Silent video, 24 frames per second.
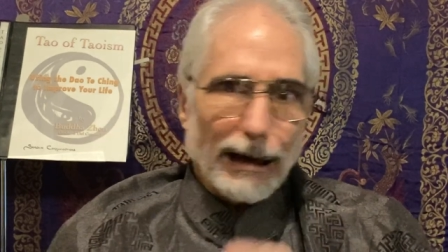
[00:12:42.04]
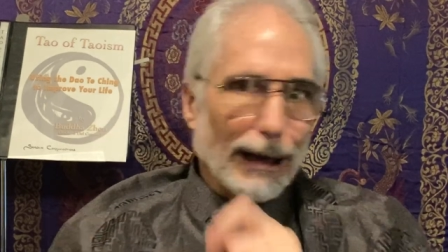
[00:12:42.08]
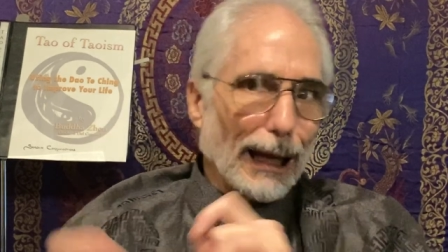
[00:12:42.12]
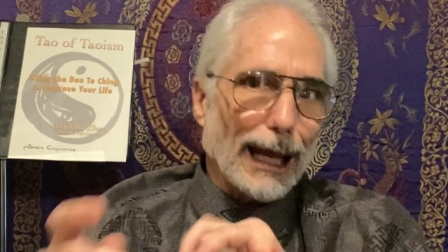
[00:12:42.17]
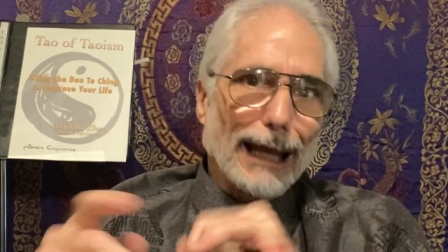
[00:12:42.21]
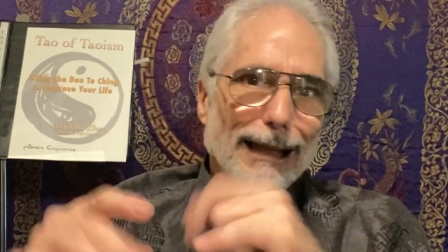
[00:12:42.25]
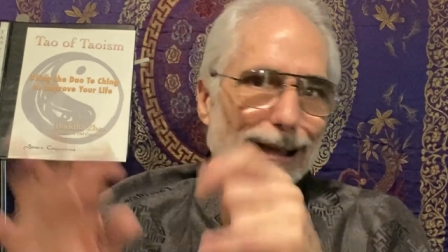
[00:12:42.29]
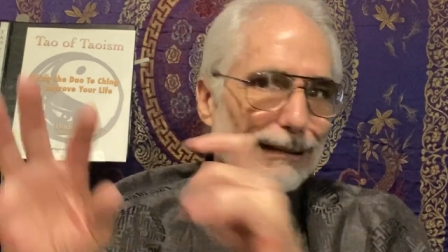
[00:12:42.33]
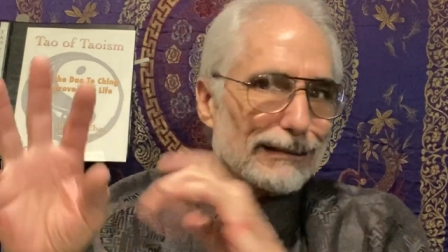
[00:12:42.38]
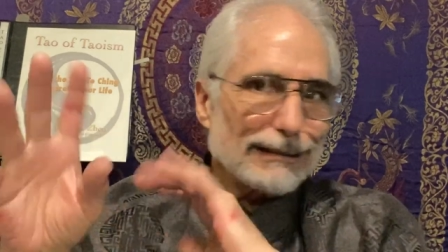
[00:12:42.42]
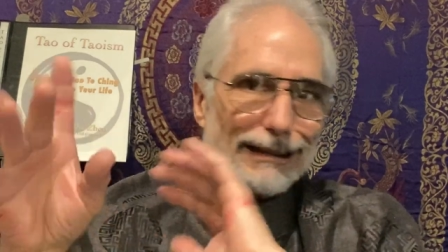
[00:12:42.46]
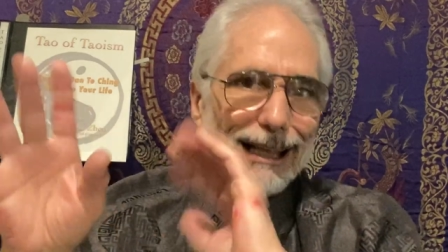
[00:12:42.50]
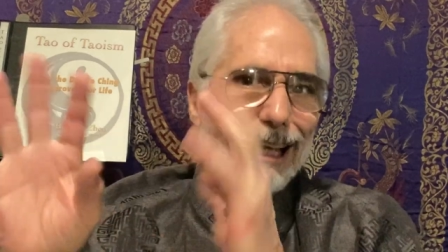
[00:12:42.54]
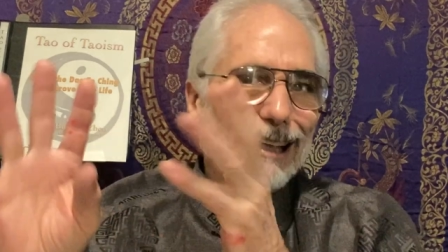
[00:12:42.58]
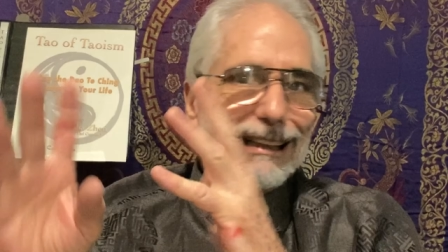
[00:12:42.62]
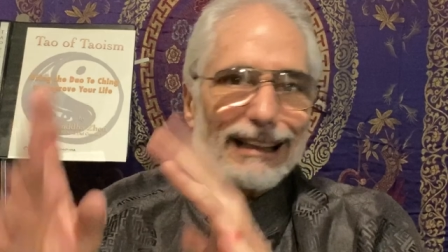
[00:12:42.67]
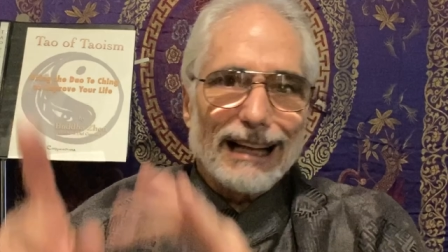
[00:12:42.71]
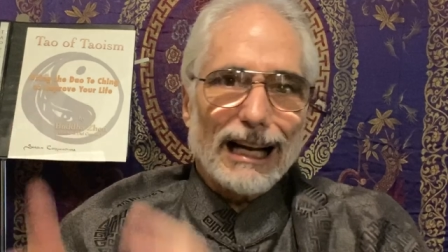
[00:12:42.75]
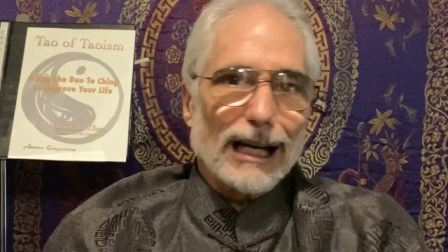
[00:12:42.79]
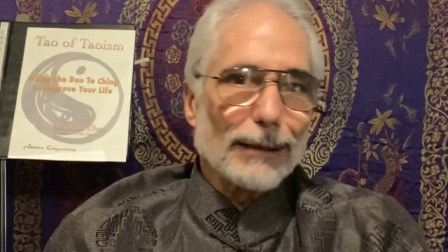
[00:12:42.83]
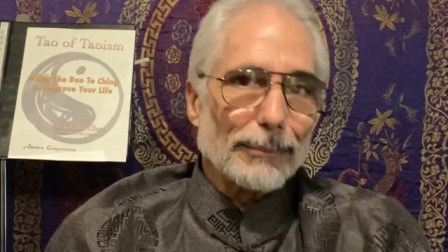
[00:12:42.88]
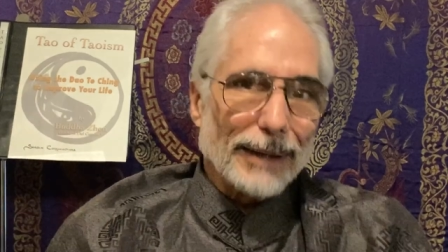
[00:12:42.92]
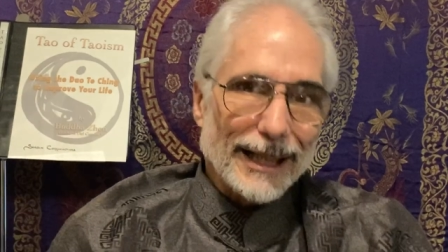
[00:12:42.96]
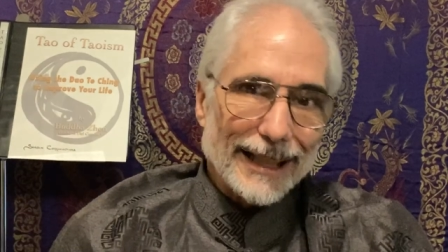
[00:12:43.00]
hey, that's, I'll get it
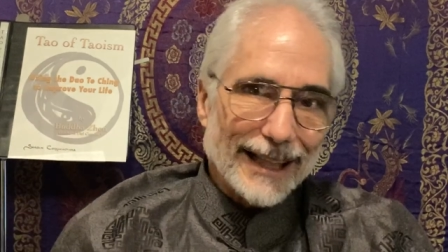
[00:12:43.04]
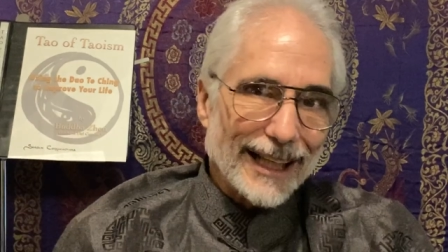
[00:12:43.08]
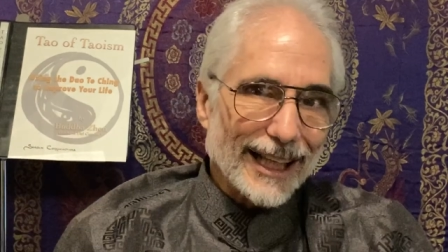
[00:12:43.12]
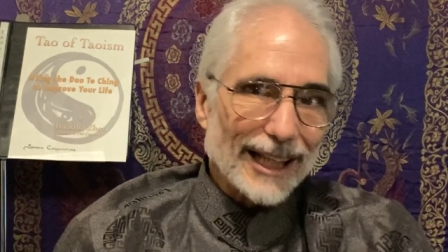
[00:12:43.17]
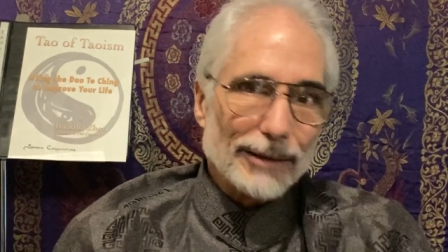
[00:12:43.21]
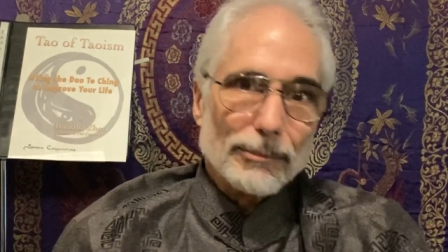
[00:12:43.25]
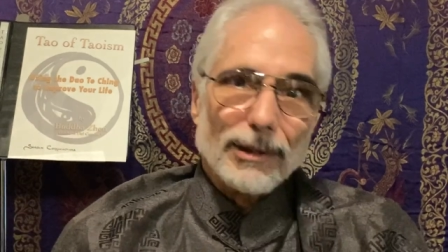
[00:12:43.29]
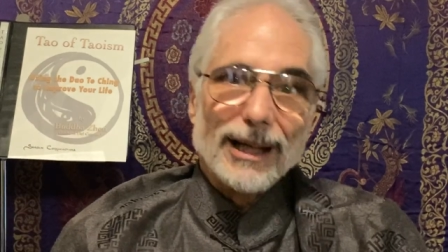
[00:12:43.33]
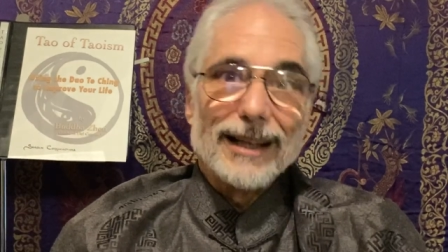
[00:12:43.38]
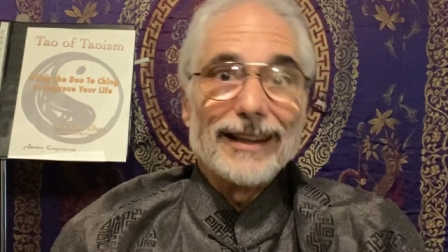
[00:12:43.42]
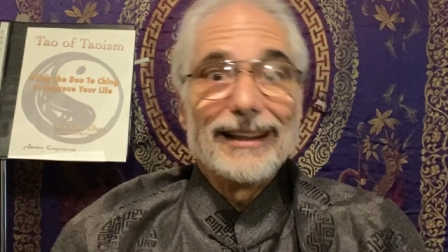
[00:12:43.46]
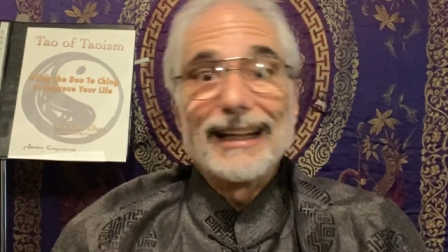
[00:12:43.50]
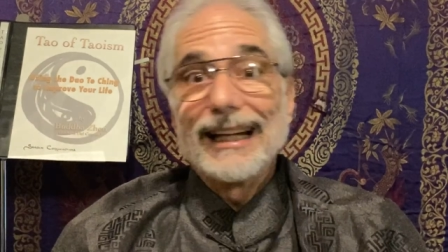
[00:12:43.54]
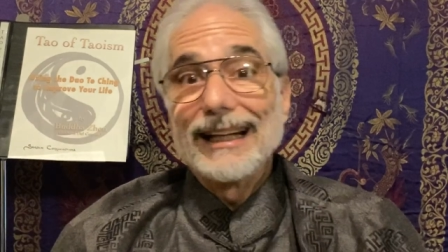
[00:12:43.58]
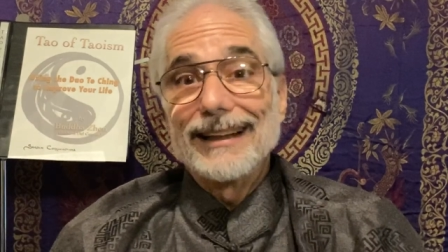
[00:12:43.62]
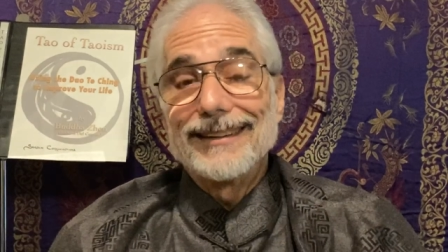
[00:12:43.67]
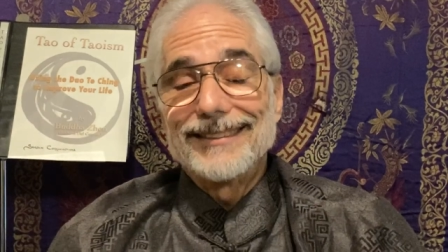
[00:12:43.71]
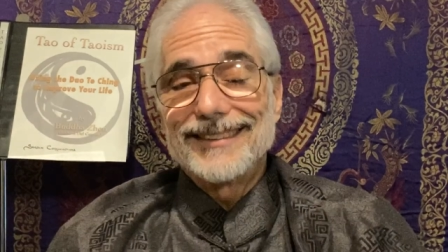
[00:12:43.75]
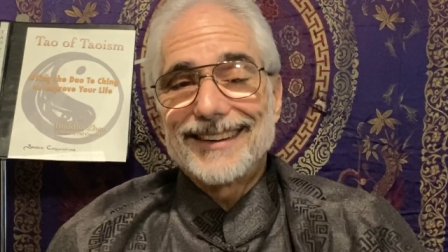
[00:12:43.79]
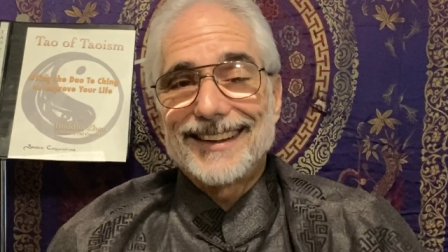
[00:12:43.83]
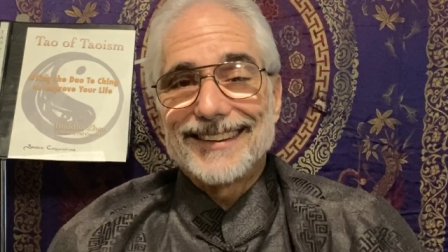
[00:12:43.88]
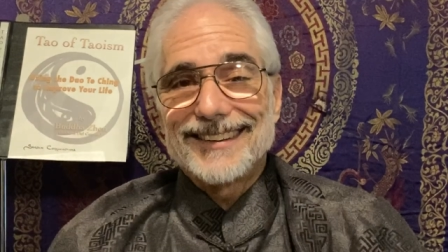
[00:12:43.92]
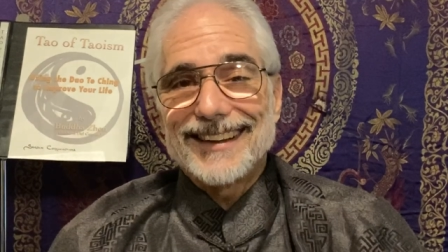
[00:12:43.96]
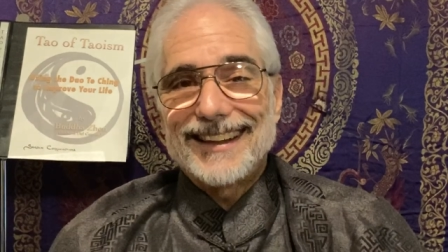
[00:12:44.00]
out of my head, but it didn't,
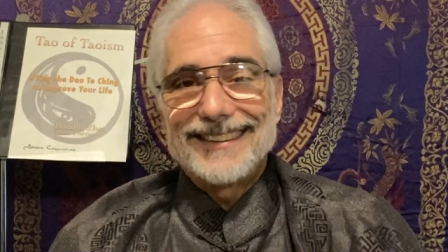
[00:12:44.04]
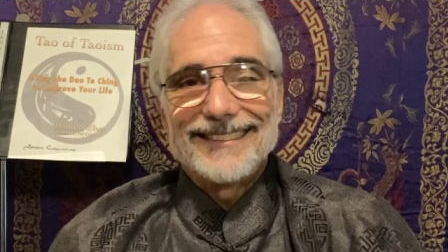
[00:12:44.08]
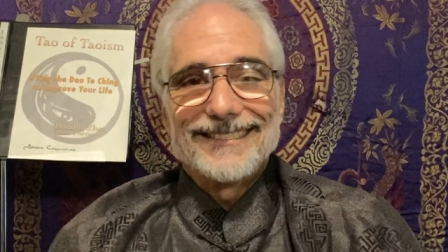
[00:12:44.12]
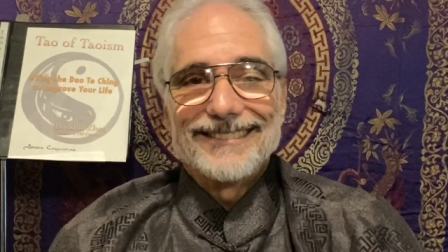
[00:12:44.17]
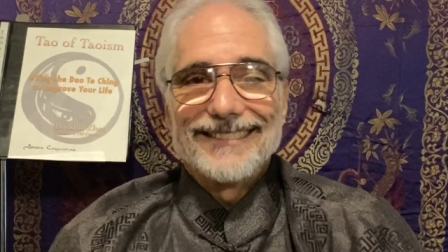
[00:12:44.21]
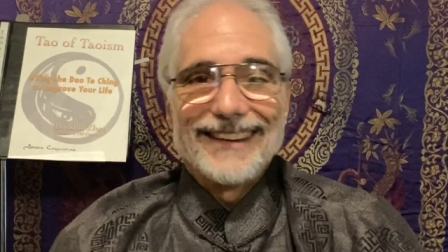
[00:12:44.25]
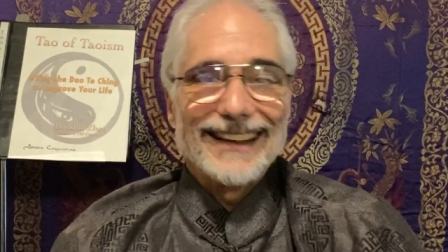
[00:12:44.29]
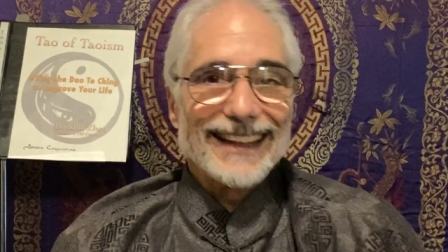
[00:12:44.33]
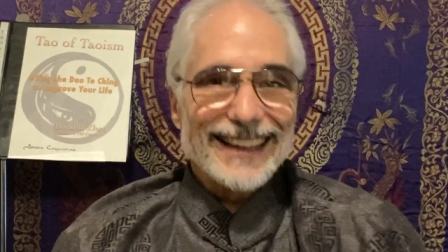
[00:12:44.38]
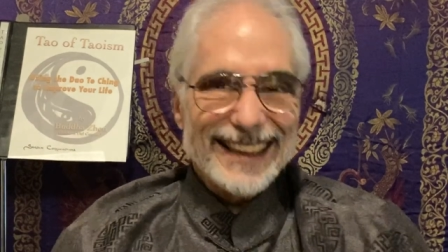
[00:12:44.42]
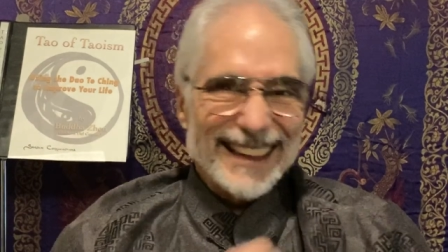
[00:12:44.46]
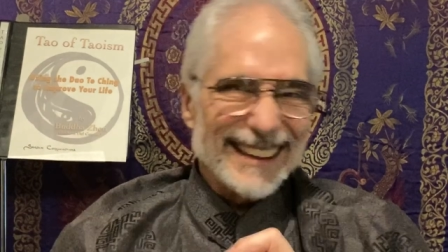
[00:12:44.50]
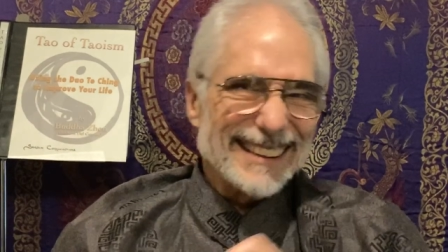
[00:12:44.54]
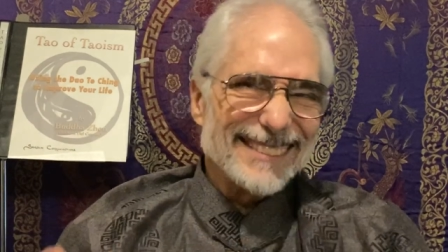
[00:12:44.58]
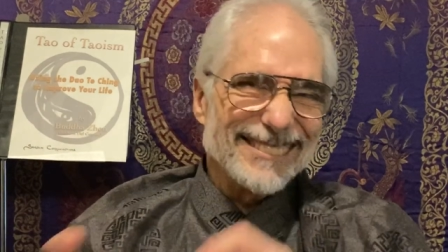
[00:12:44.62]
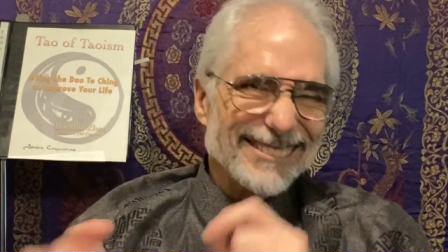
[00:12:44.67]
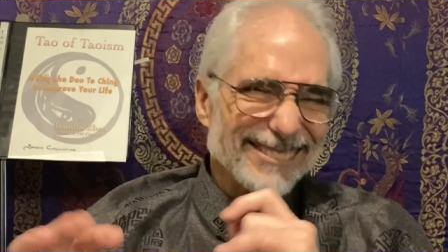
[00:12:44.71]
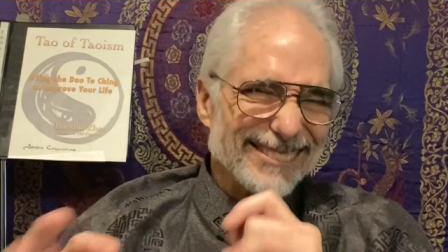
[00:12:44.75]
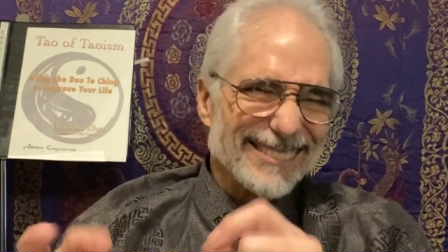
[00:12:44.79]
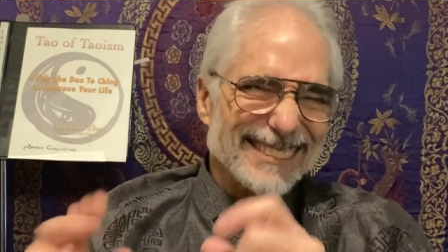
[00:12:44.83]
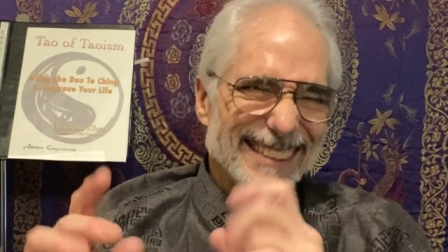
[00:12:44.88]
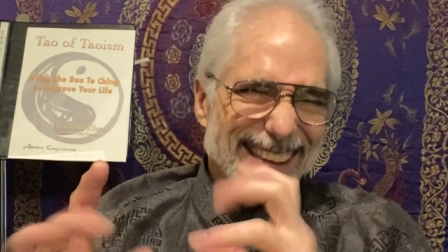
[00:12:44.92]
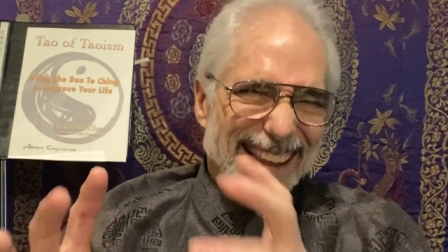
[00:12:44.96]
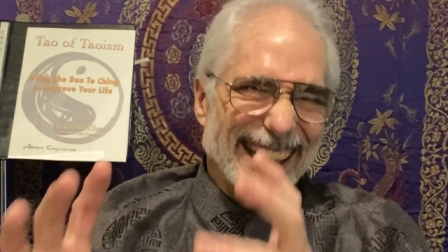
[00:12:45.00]
because I really didn't
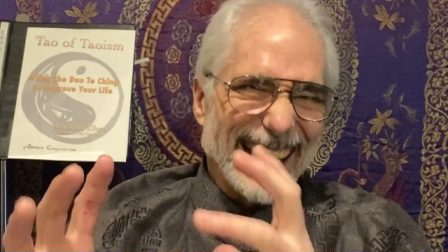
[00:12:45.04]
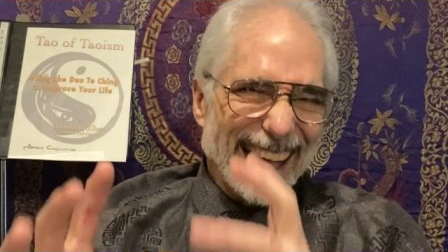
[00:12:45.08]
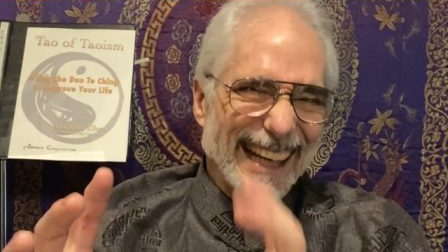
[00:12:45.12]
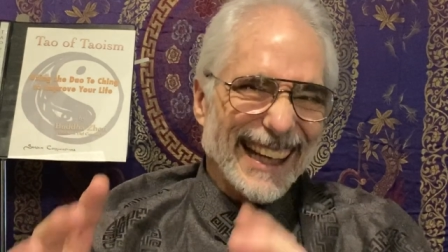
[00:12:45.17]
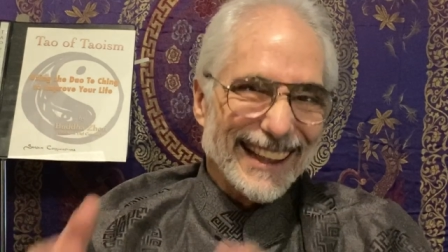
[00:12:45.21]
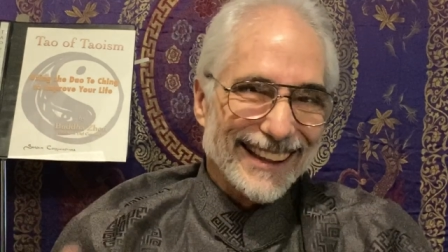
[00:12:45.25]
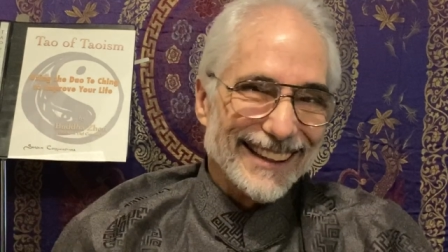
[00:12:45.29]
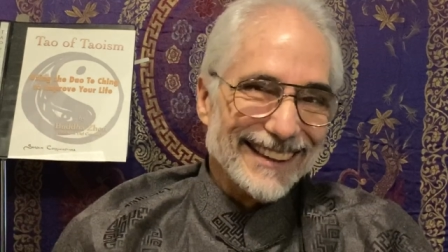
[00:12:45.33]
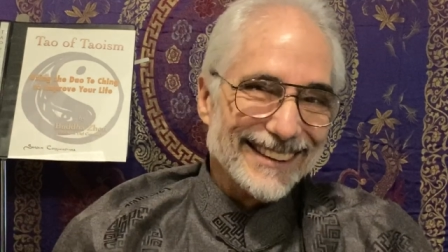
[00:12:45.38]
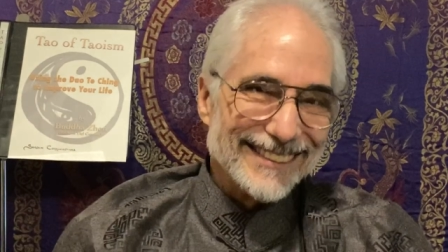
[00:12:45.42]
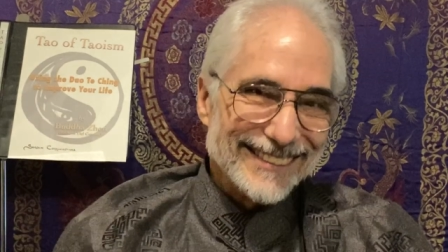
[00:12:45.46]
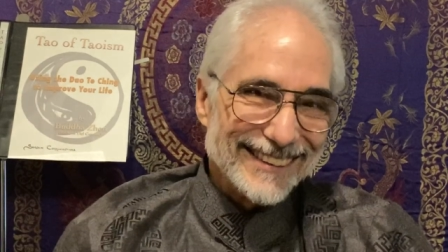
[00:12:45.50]
get it.